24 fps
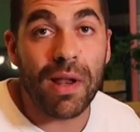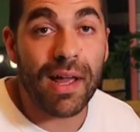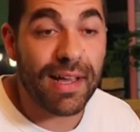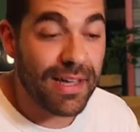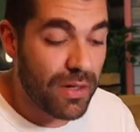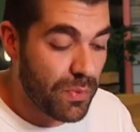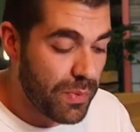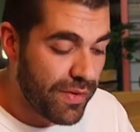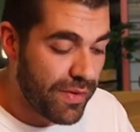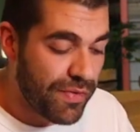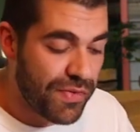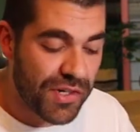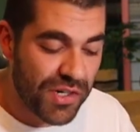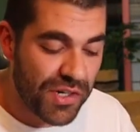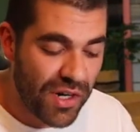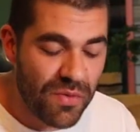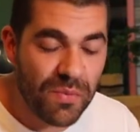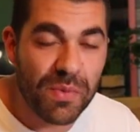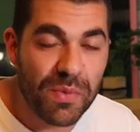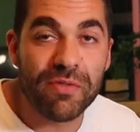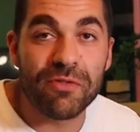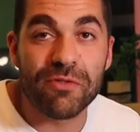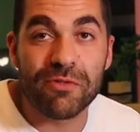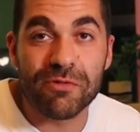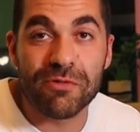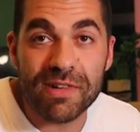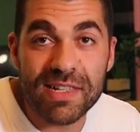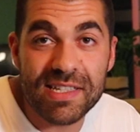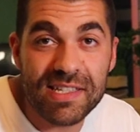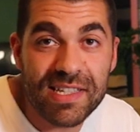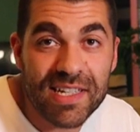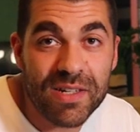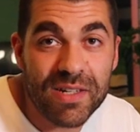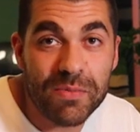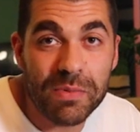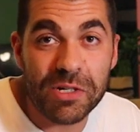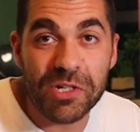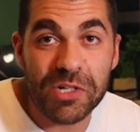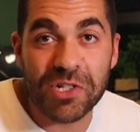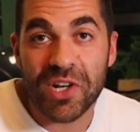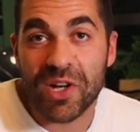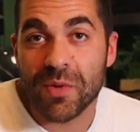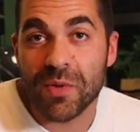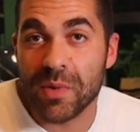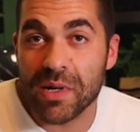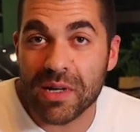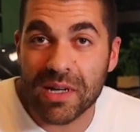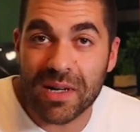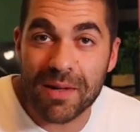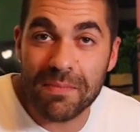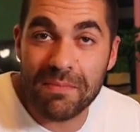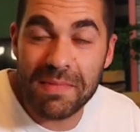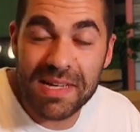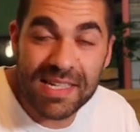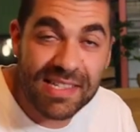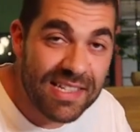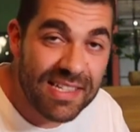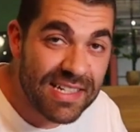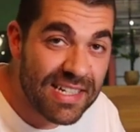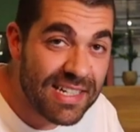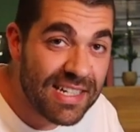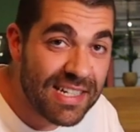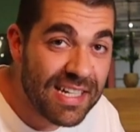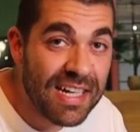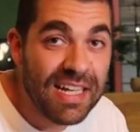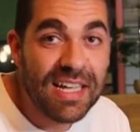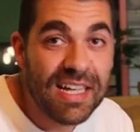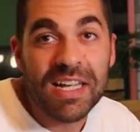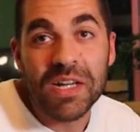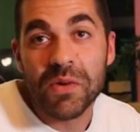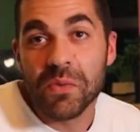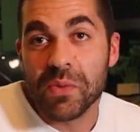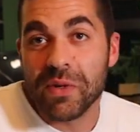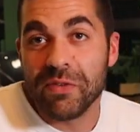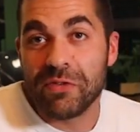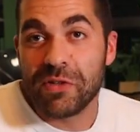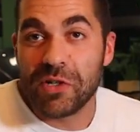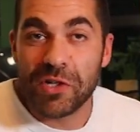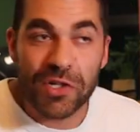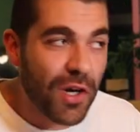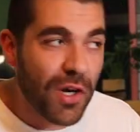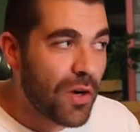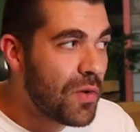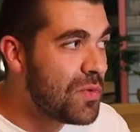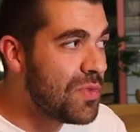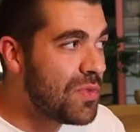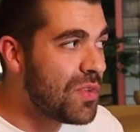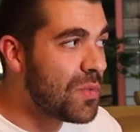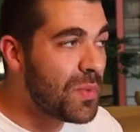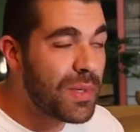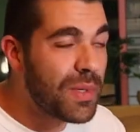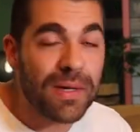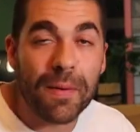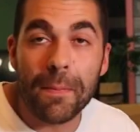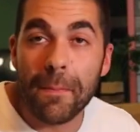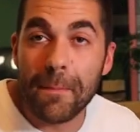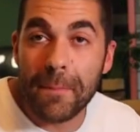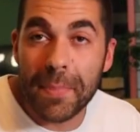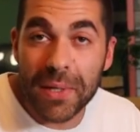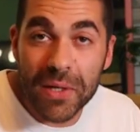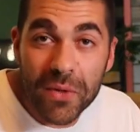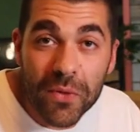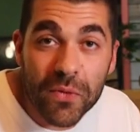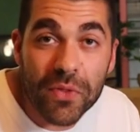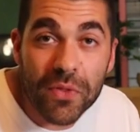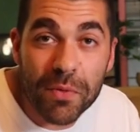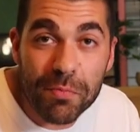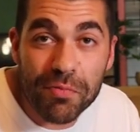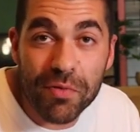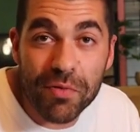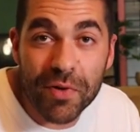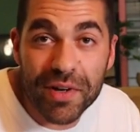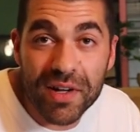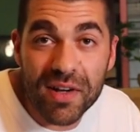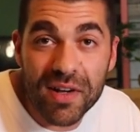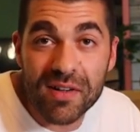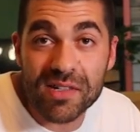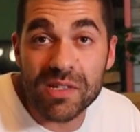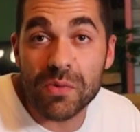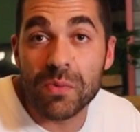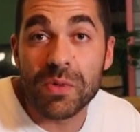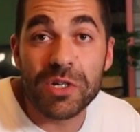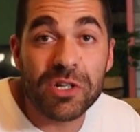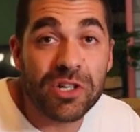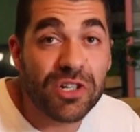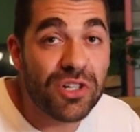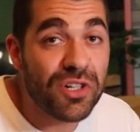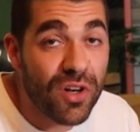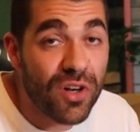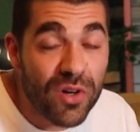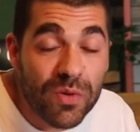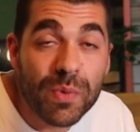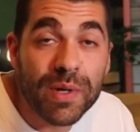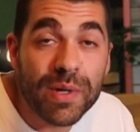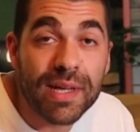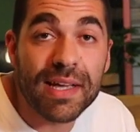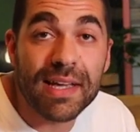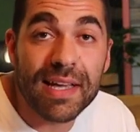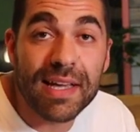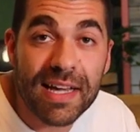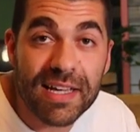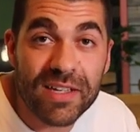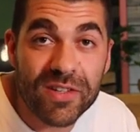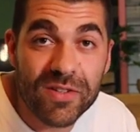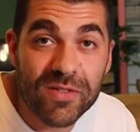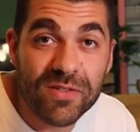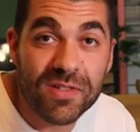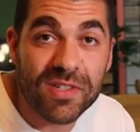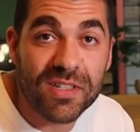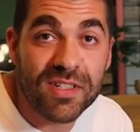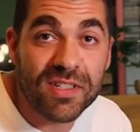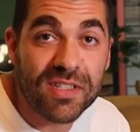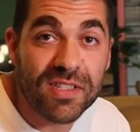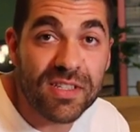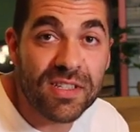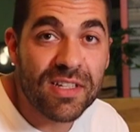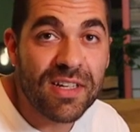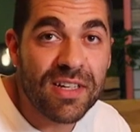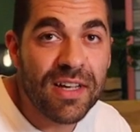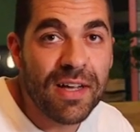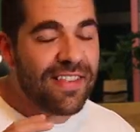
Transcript: Like, we've shown we're gritty, we've shown we're committed, we've shown that we can build the product, and we've shown we can get users.